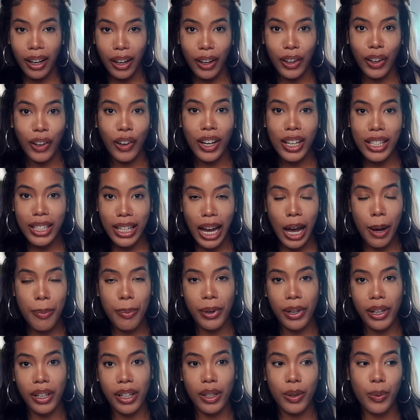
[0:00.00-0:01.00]
A lot has
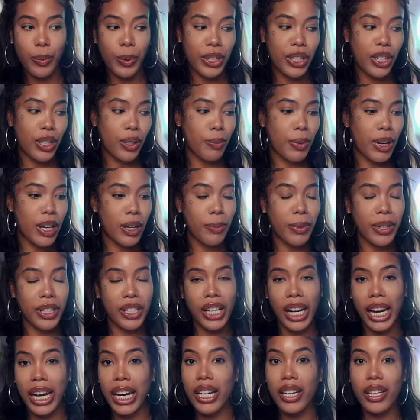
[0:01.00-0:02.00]
happened which has made me
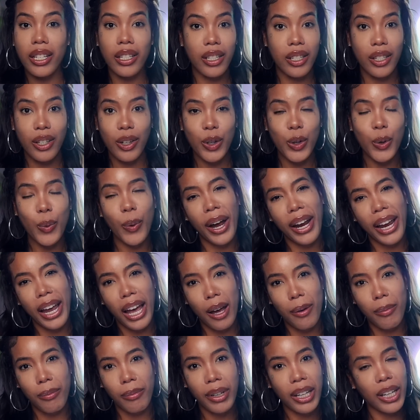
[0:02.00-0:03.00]
change who I
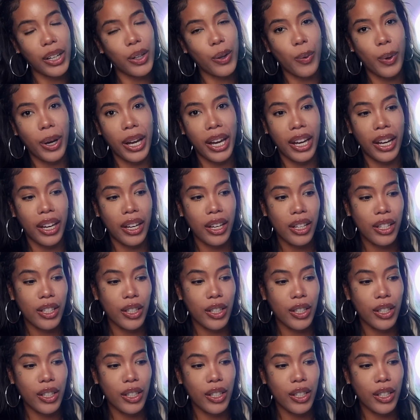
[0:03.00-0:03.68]
am in a way.